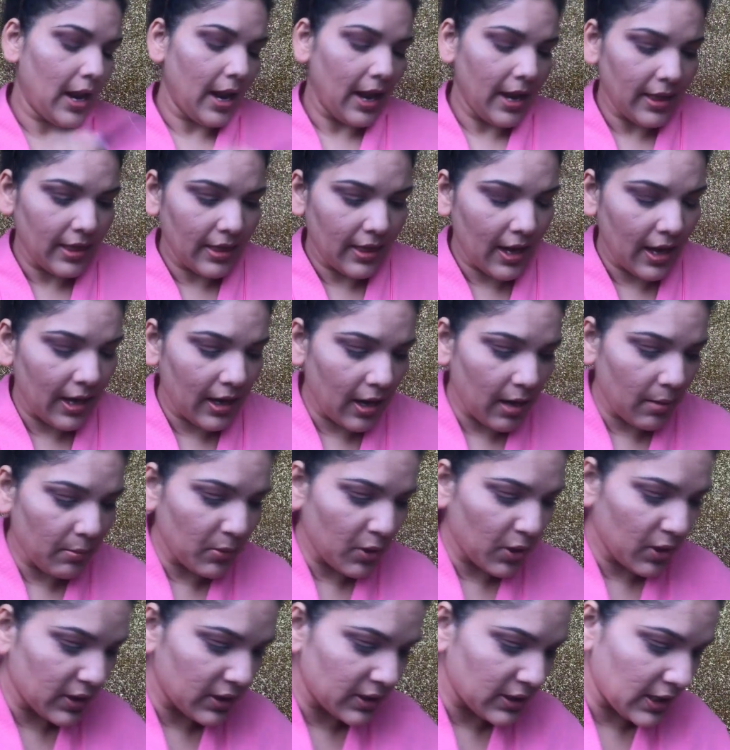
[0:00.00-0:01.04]
And then I'm
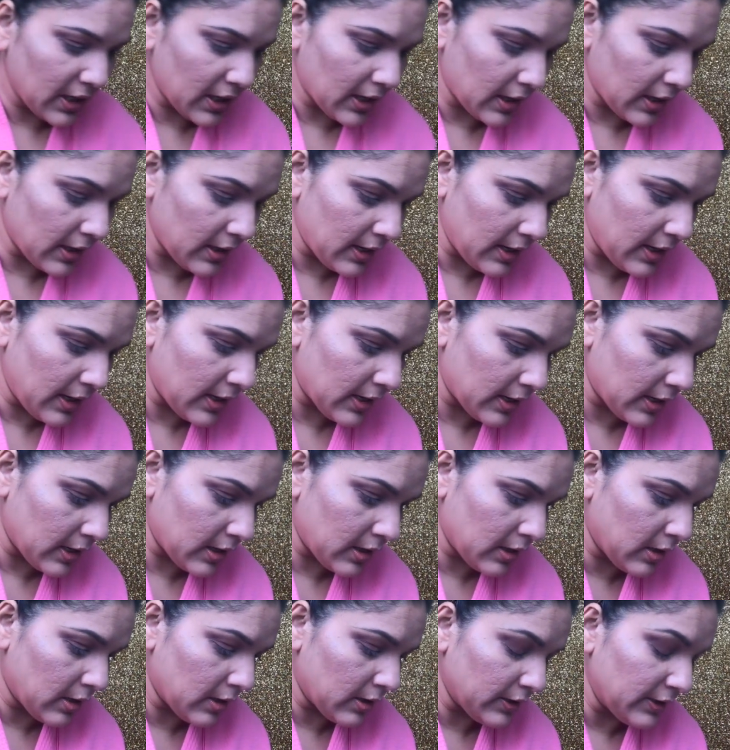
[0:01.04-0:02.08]
gonna take a
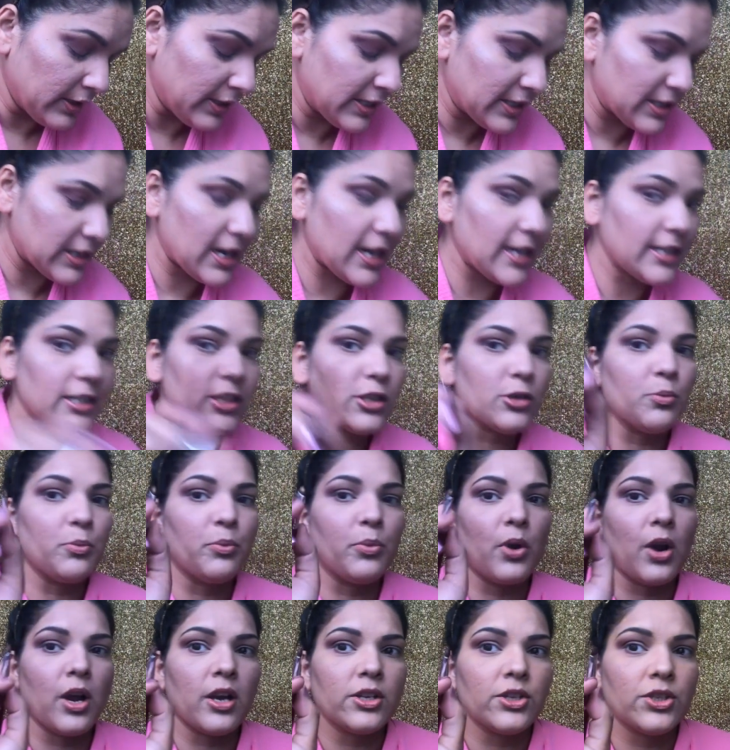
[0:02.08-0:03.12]
little dense
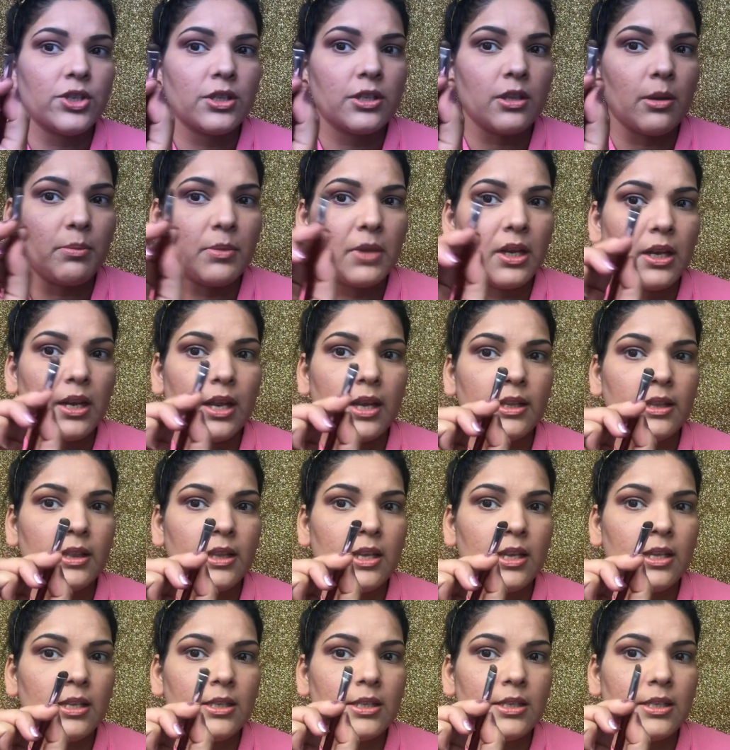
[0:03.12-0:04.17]
brush, something like
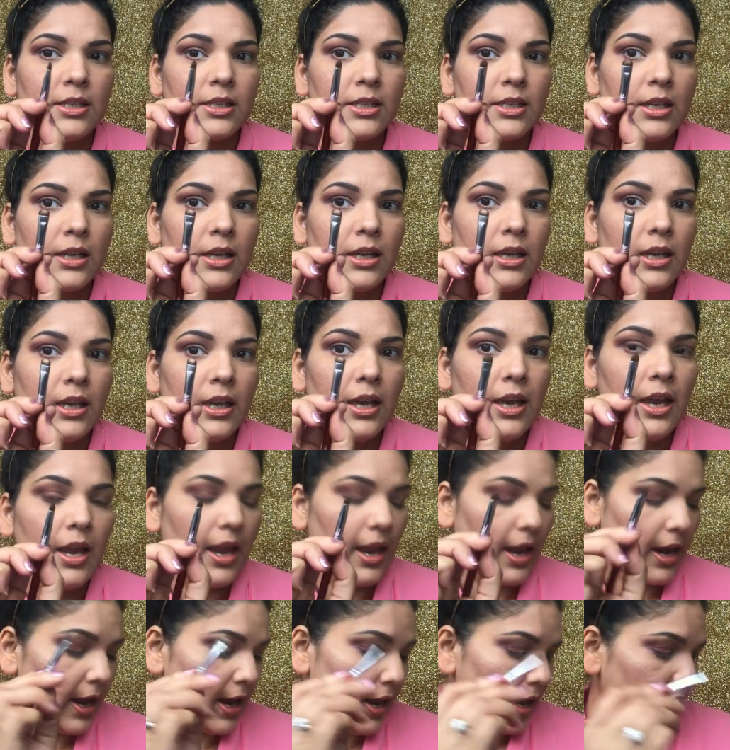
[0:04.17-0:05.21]
this,
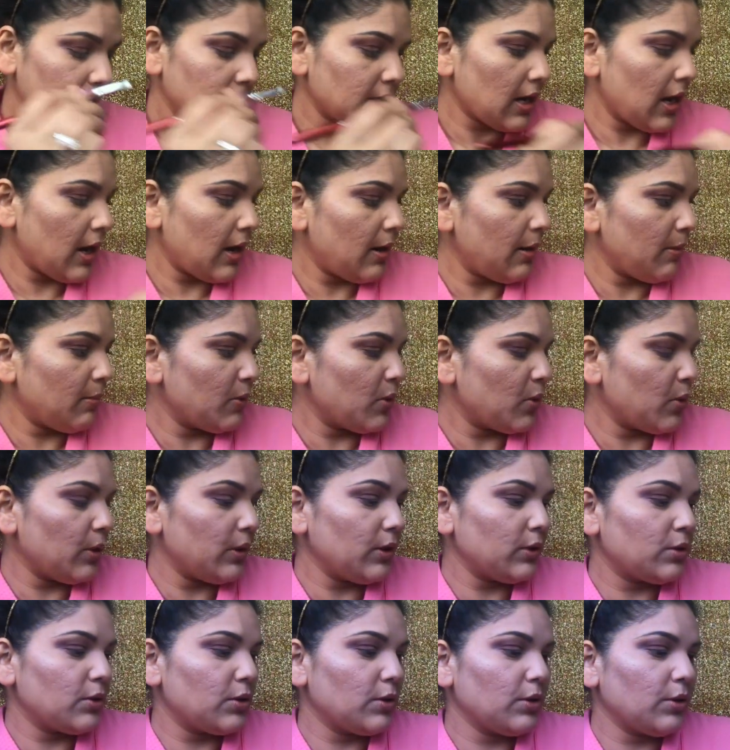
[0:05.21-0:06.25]
and I am
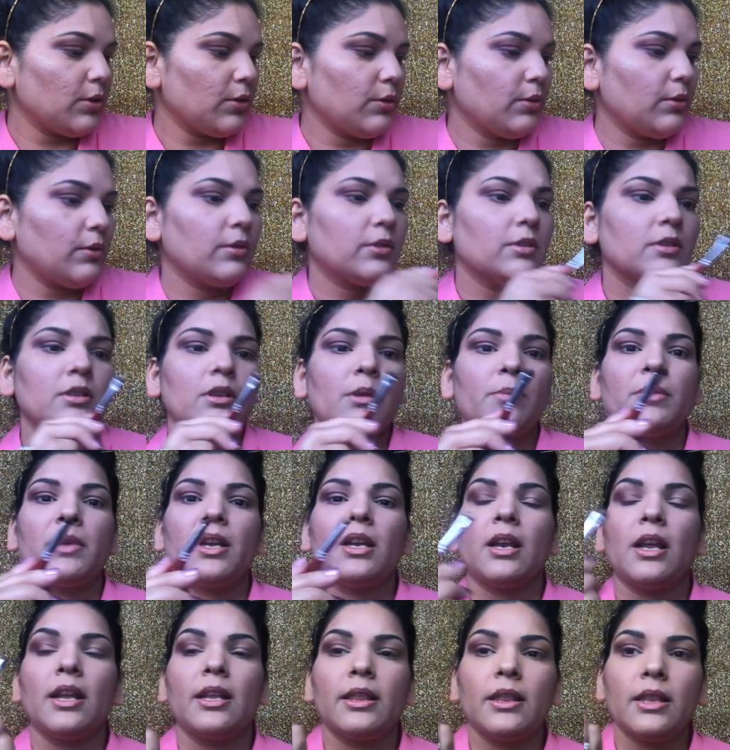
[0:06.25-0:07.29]
going to
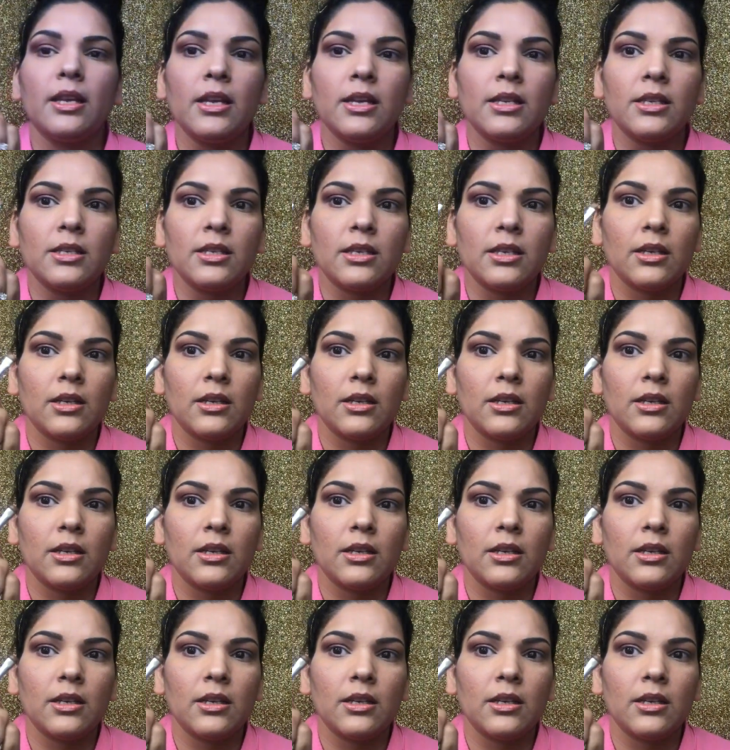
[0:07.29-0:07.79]
something like this,